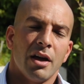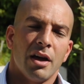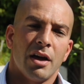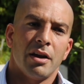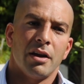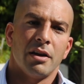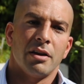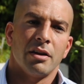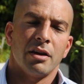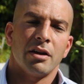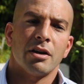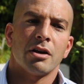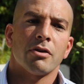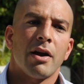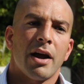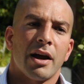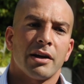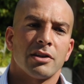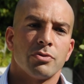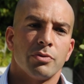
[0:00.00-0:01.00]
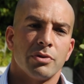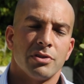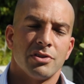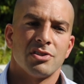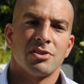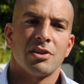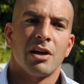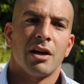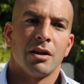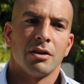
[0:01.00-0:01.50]
and it interacts with
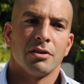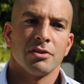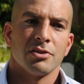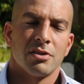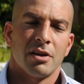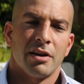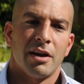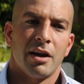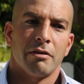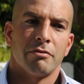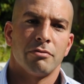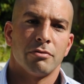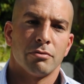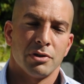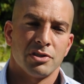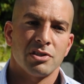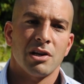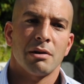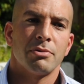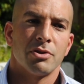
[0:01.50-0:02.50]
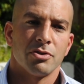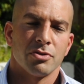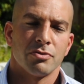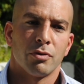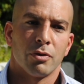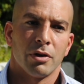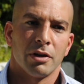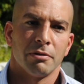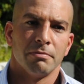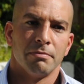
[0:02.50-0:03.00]
cells that have receptors
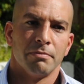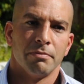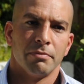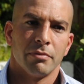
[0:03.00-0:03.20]
for it.